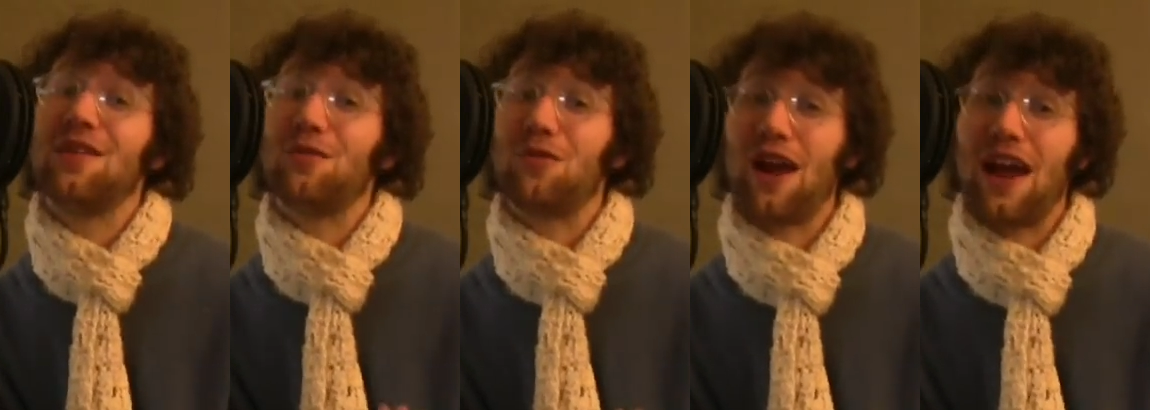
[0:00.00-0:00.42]

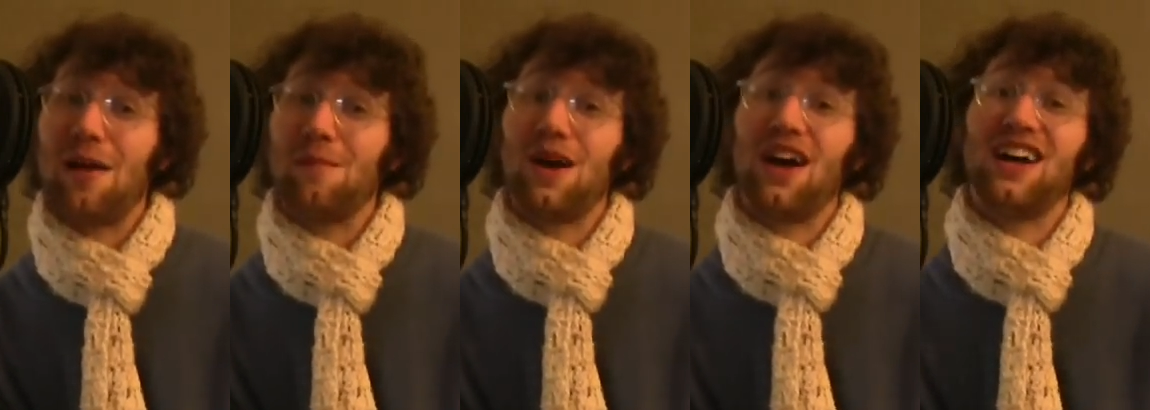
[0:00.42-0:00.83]

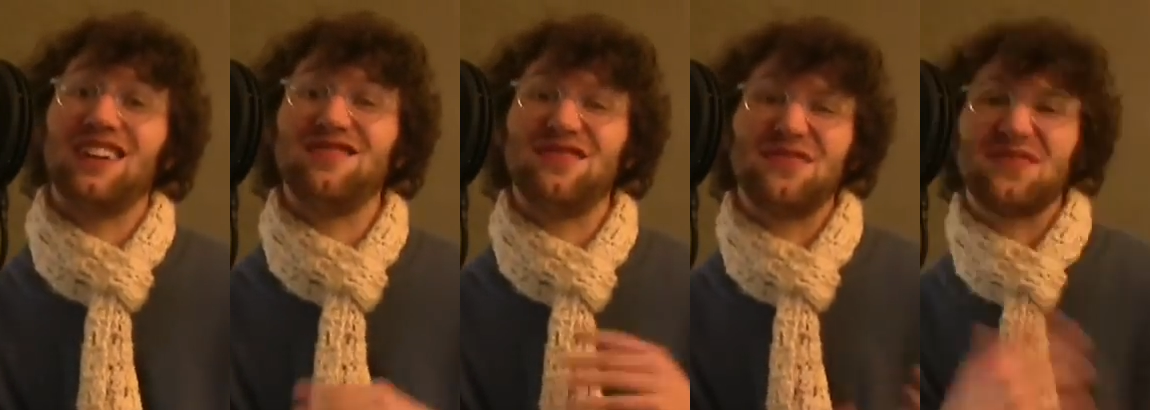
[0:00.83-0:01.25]

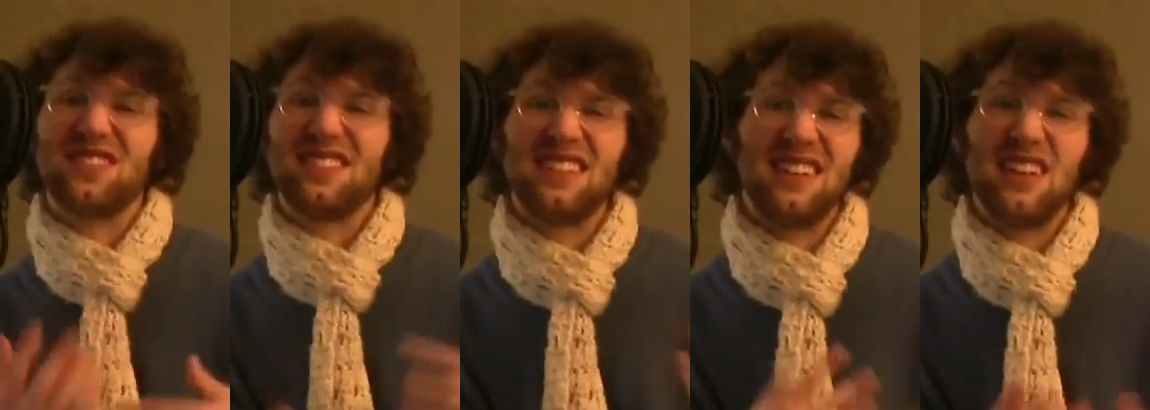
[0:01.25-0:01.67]
RAM
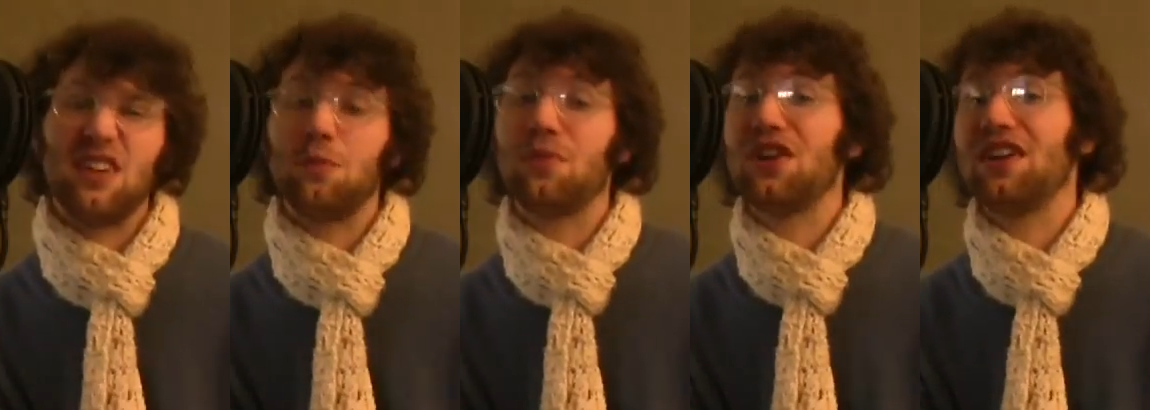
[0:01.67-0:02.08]
CD. You
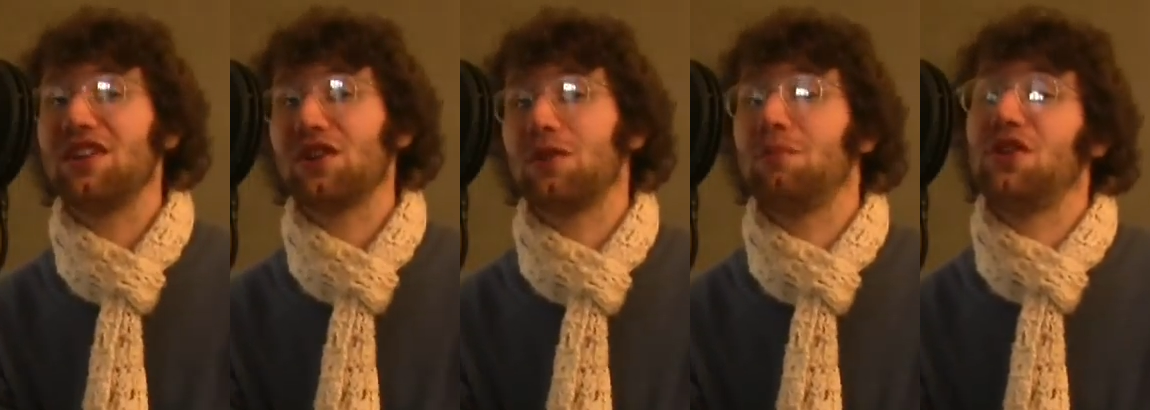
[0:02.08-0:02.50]
put it in your
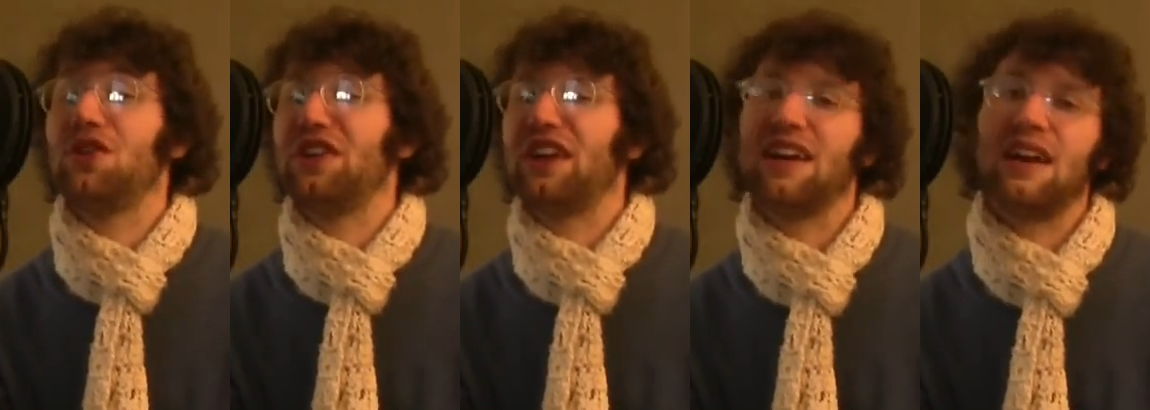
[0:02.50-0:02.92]
computer,
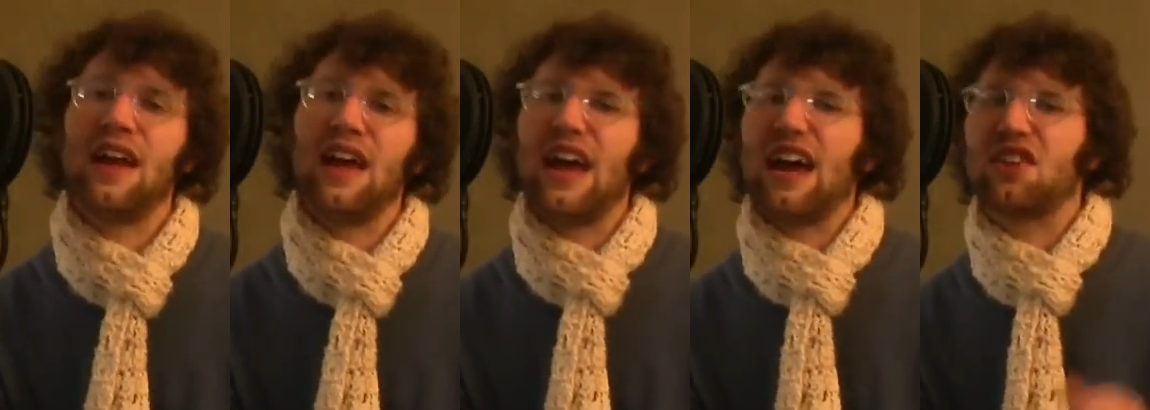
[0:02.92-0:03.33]
you get
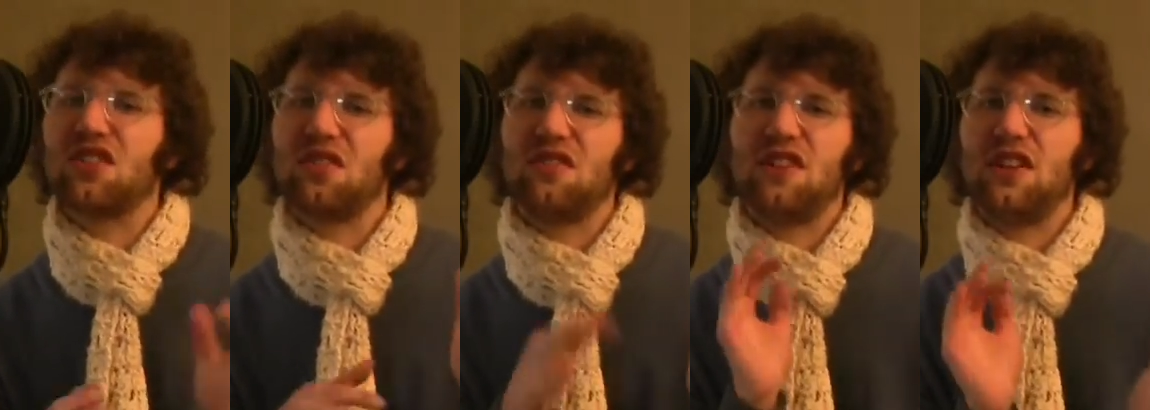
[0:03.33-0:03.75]

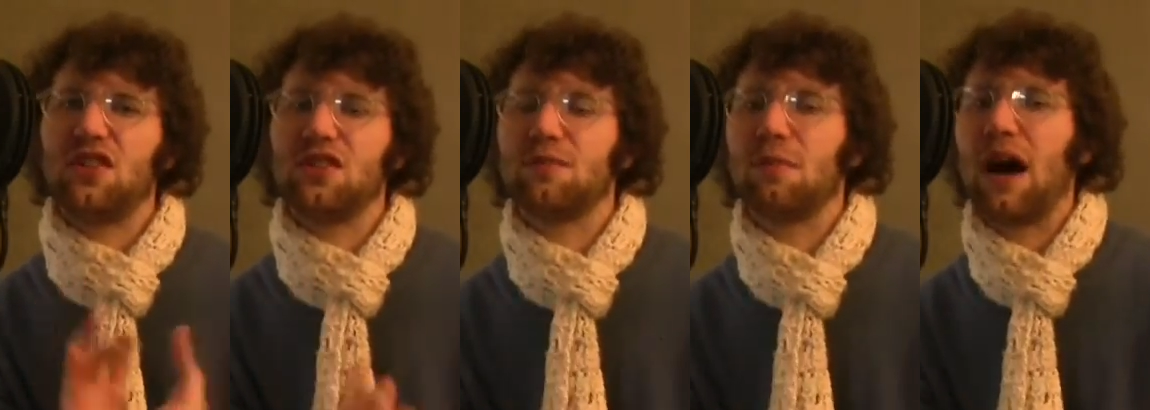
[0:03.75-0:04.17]
extra
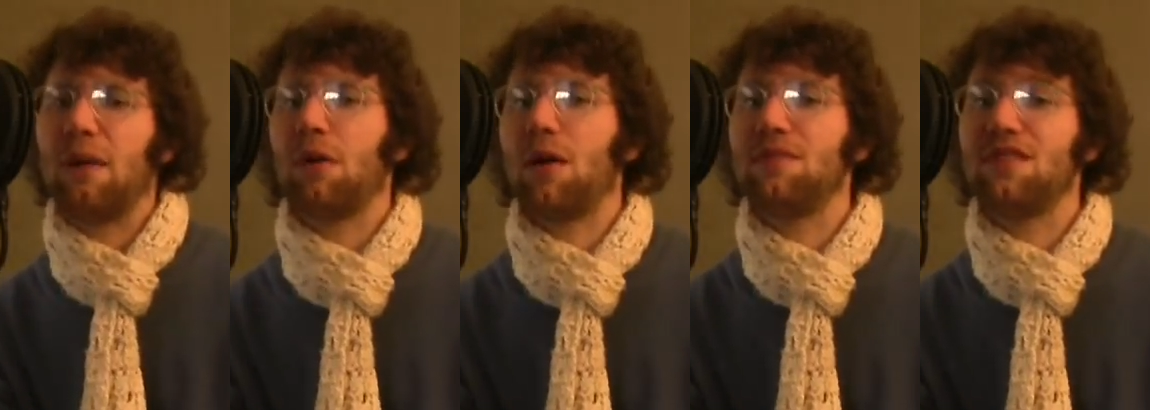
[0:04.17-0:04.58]
features,
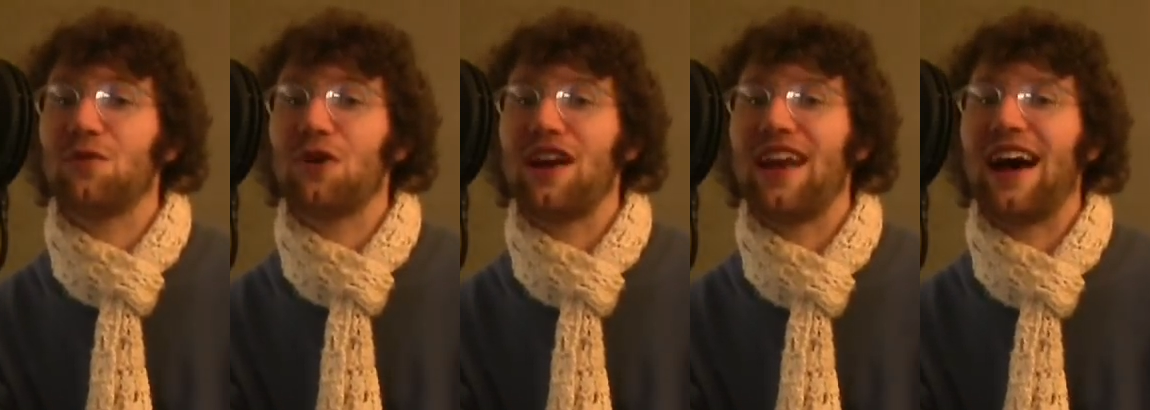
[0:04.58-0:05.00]
pop-ups, and
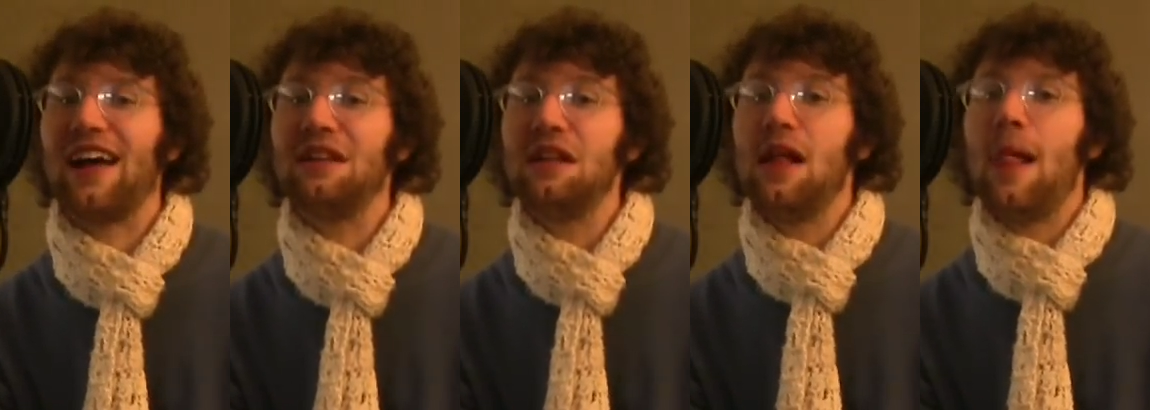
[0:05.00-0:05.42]

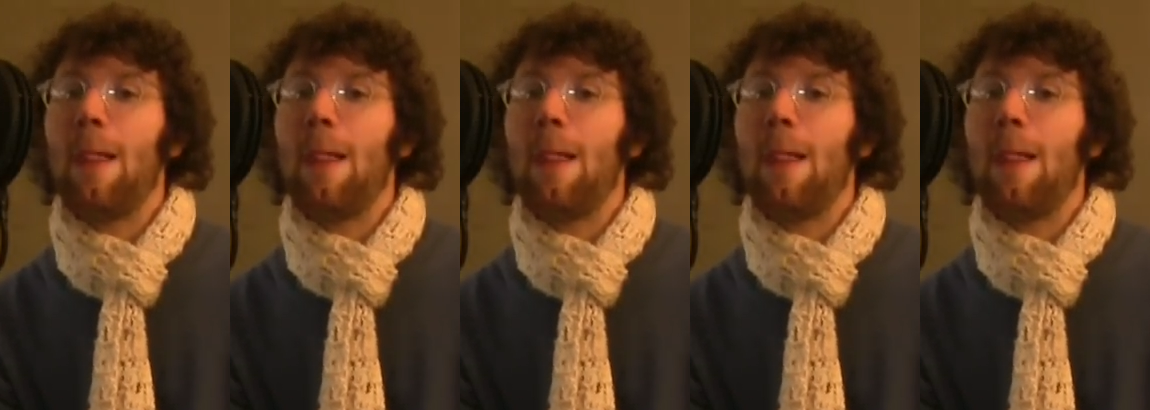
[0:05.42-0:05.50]
whatnot.